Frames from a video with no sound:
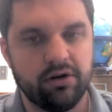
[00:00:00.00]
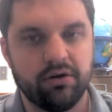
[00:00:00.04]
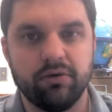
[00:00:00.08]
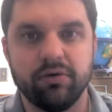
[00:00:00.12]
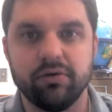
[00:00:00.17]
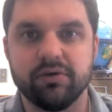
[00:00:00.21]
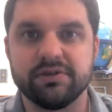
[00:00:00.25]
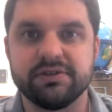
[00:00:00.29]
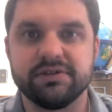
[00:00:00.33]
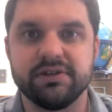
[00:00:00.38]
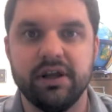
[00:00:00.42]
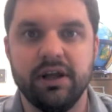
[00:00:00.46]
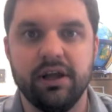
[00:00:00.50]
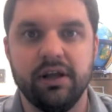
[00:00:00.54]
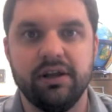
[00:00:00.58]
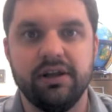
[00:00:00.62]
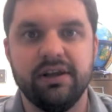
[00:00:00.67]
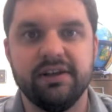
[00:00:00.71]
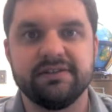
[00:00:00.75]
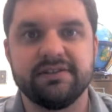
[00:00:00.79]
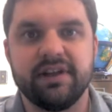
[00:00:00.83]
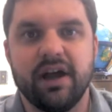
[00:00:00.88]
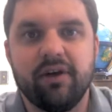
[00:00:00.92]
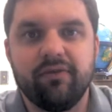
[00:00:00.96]
Of course, in
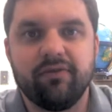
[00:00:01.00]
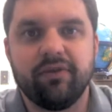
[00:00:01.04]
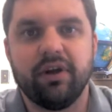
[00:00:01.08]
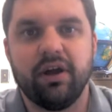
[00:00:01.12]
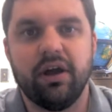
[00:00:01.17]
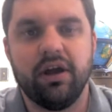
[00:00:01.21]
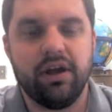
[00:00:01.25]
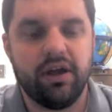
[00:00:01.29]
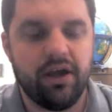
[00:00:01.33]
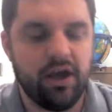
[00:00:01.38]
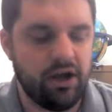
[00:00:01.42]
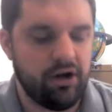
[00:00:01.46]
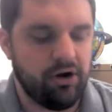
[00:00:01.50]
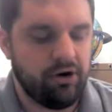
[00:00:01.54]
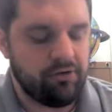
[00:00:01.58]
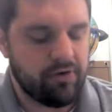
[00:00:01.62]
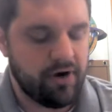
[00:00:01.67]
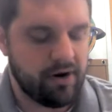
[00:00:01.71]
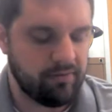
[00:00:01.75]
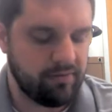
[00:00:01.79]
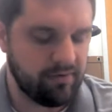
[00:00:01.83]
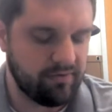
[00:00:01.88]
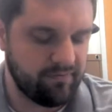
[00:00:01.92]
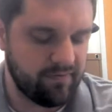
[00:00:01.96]
East Africa, you got your
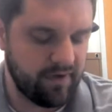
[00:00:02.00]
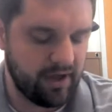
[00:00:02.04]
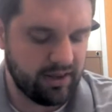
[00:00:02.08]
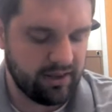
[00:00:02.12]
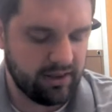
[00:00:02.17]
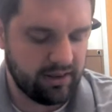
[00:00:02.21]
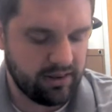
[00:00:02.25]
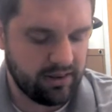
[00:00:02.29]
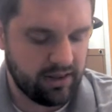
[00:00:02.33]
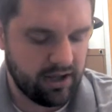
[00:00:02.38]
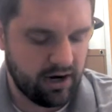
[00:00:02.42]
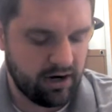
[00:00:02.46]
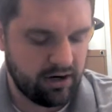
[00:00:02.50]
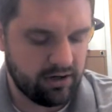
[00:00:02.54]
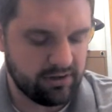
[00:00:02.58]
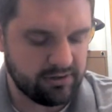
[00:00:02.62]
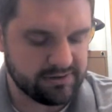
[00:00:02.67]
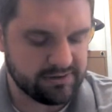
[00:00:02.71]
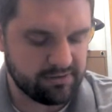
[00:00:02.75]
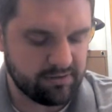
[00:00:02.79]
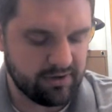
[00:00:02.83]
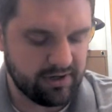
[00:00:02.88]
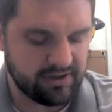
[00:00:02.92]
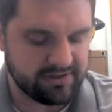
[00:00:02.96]
Great Rift Valley there, and
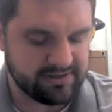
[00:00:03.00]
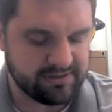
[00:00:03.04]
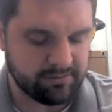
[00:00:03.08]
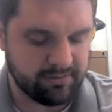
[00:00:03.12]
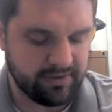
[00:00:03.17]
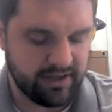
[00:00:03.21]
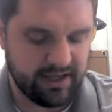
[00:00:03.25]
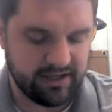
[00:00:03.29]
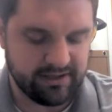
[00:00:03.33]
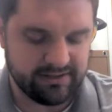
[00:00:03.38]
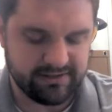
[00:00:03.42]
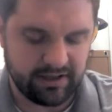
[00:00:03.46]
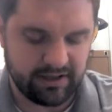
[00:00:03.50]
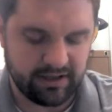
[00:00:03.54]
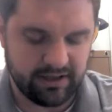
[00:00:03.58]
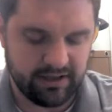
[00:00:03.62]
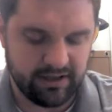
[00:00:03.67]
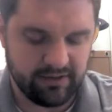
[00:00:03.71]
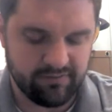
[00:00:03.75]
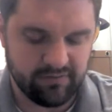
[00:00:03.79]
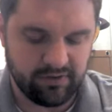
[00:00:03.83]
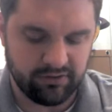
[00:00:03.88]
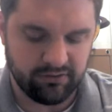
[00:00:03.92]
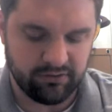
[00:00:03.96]
it's created some lakes like
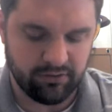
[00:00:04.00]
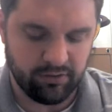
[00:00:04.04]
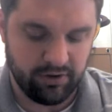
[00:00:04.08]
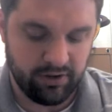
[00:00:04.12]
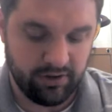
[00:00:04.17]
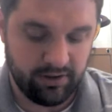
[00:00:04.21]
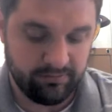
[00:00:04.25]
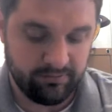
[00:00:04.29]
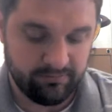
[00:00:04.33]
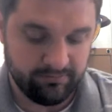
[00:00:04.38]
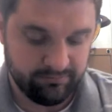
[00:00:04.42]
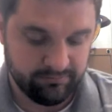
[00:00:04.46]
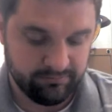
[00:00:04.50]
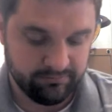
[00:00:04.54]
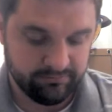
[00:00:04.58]
Lake Victoria.